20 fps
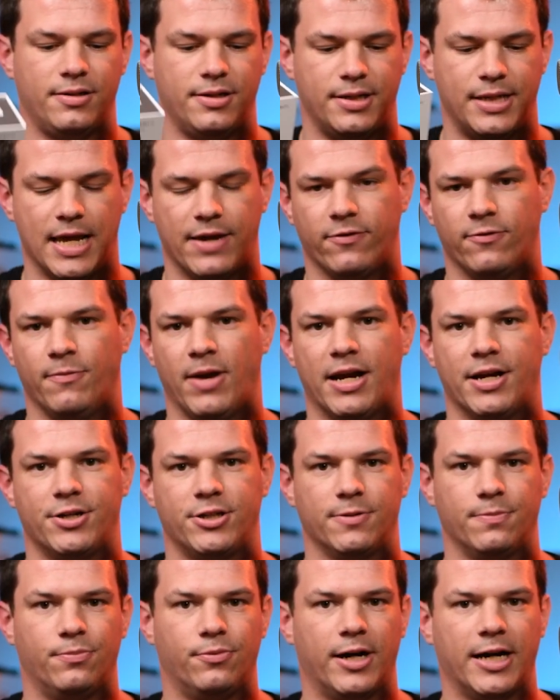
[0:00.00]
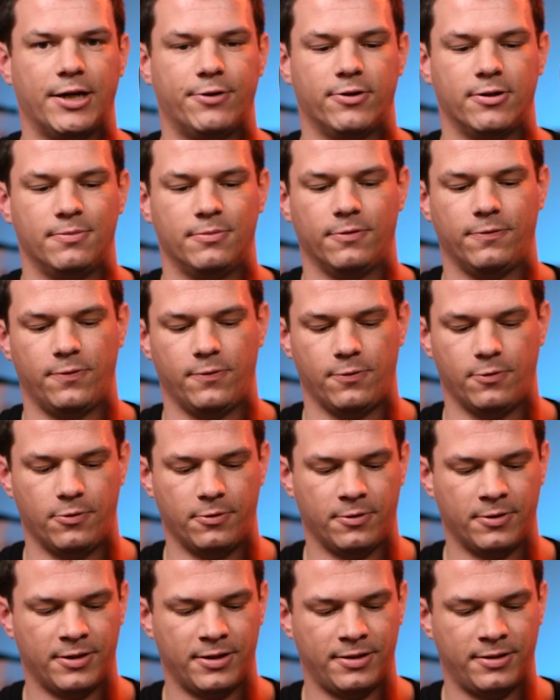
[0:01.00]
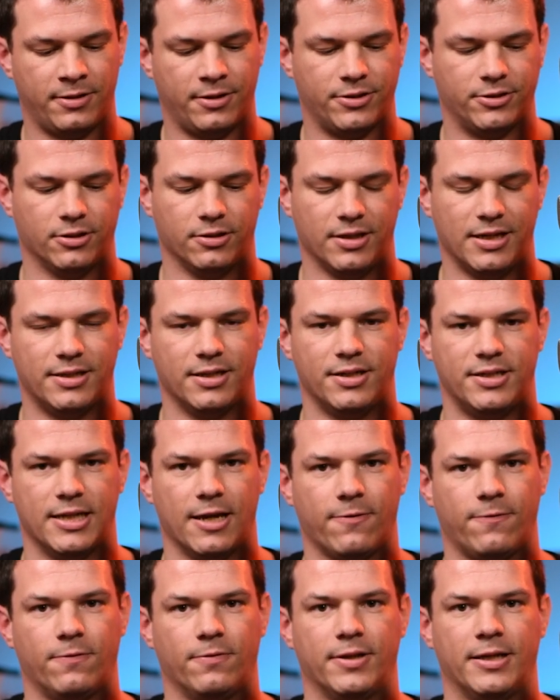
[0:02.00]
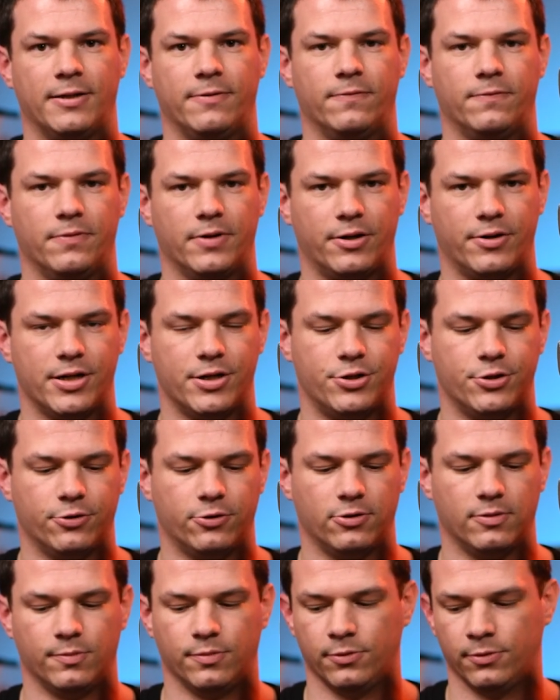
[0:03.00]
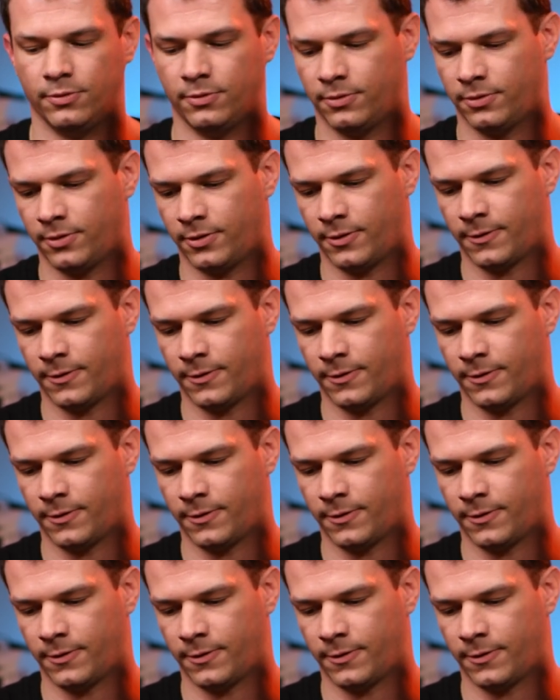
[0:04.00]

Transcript: never managed to break one before, so these are definitely very durable.